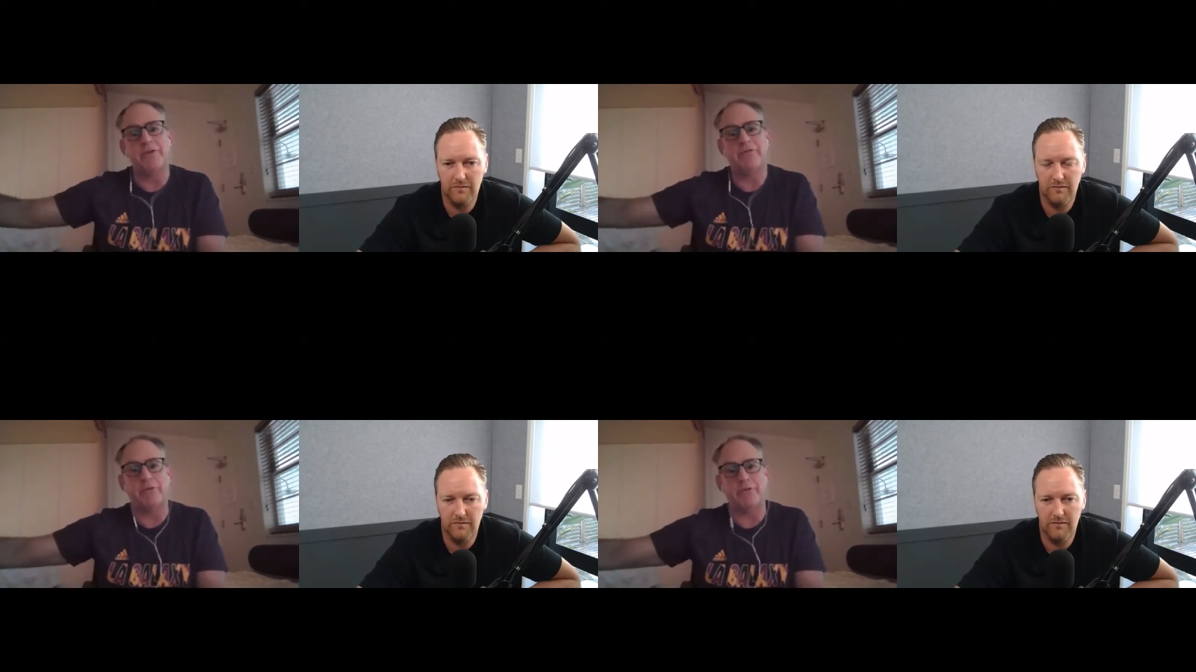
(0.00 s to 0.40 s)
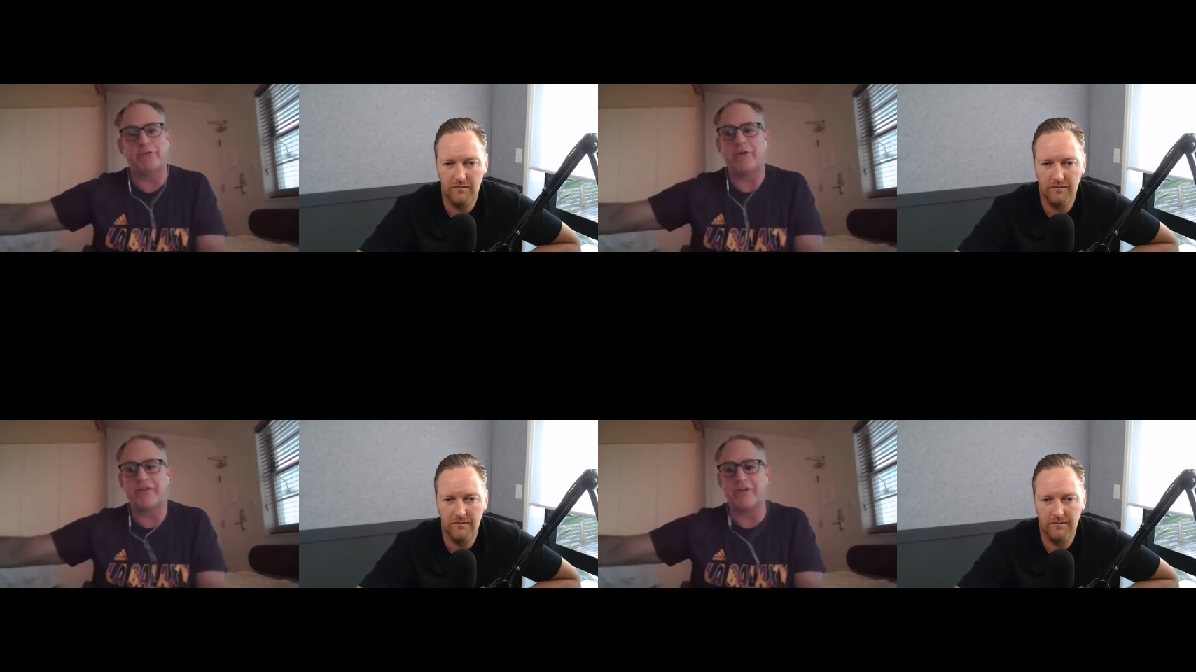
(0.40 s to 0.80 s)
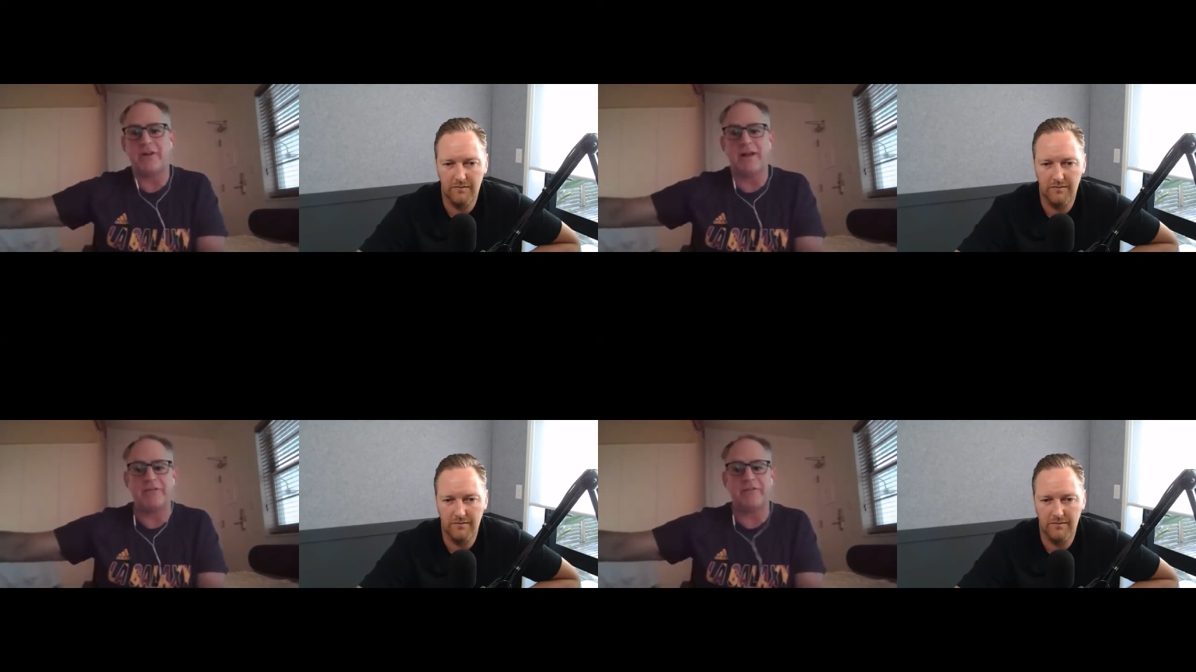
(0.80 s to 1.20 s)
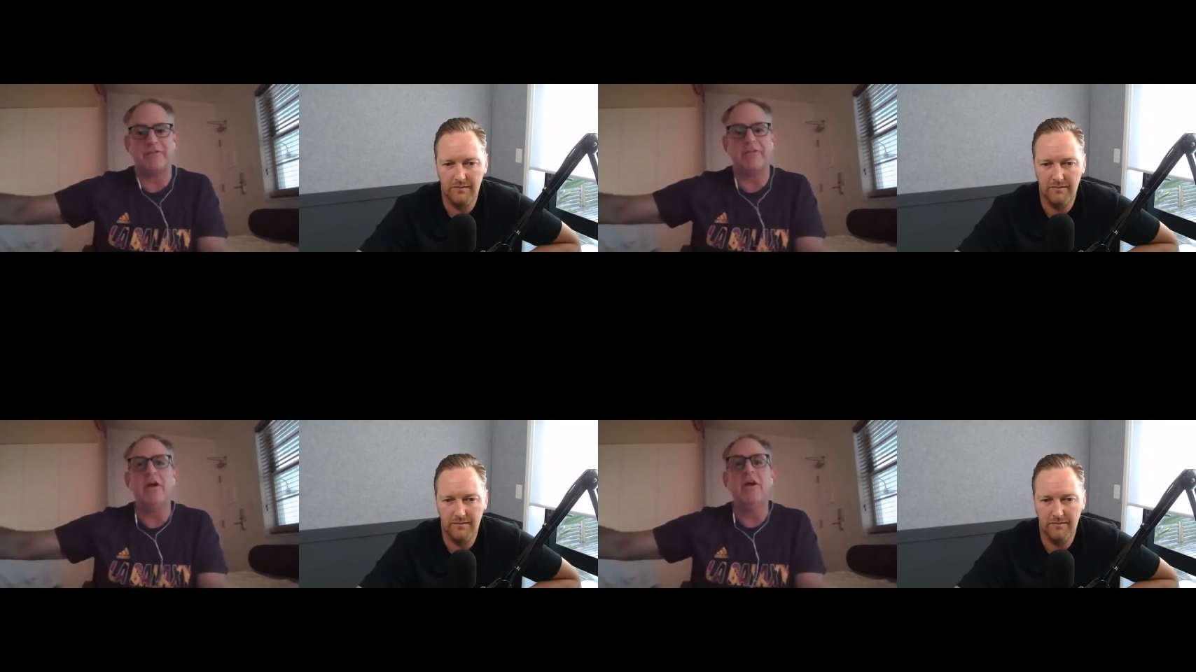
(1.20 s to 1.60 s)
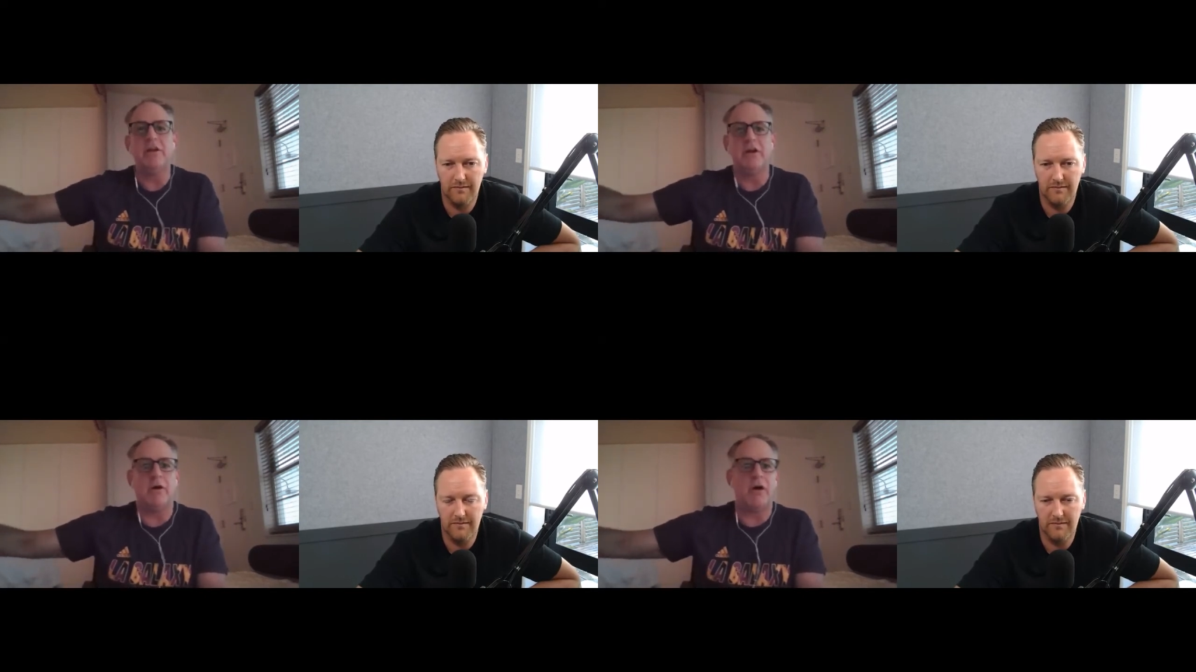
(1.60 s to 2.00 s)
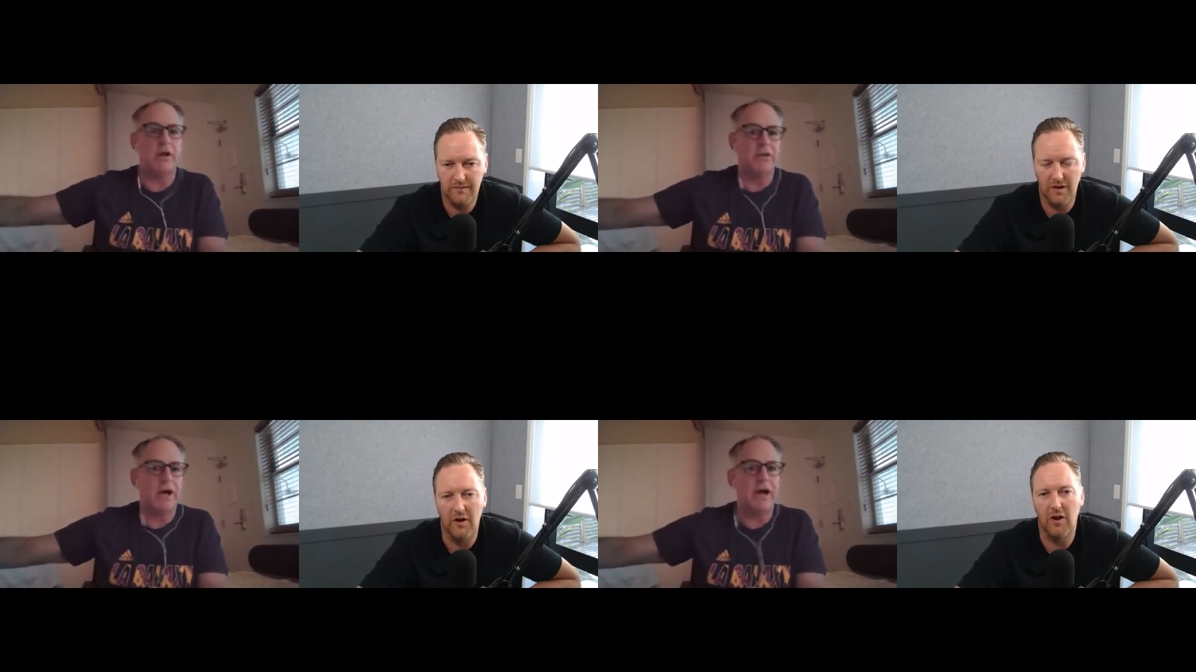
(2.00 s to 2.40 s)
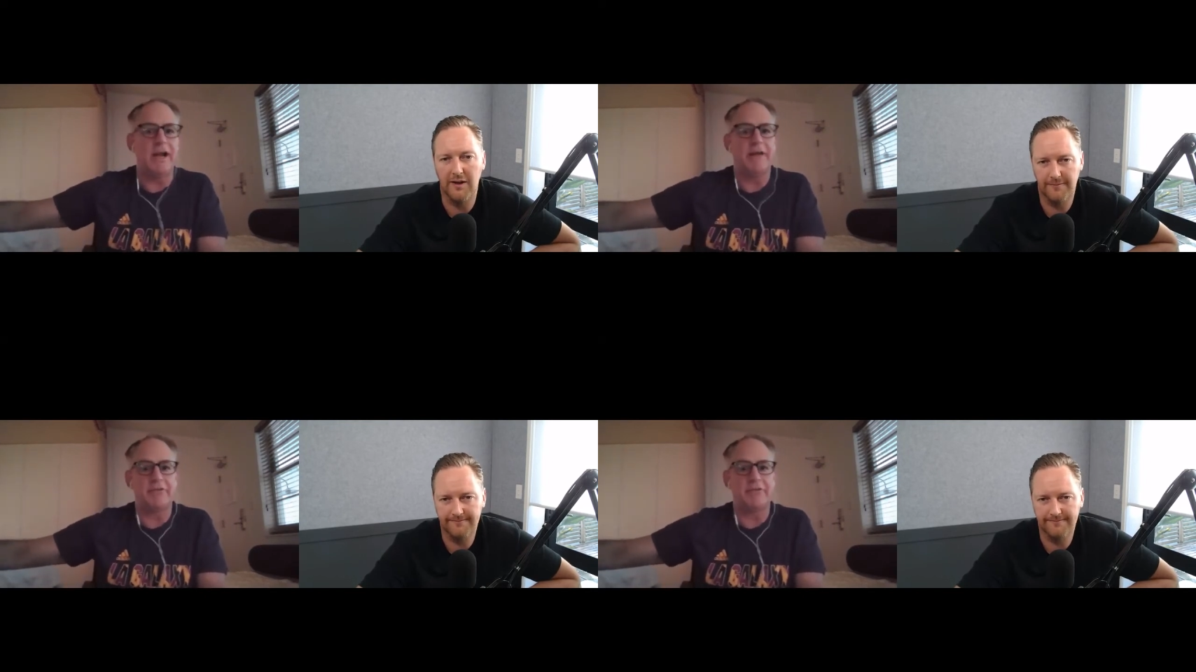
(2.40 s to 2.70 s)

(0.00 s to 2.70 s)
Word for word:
Speaker 1: these two stretching classes, you know, online uh-huh.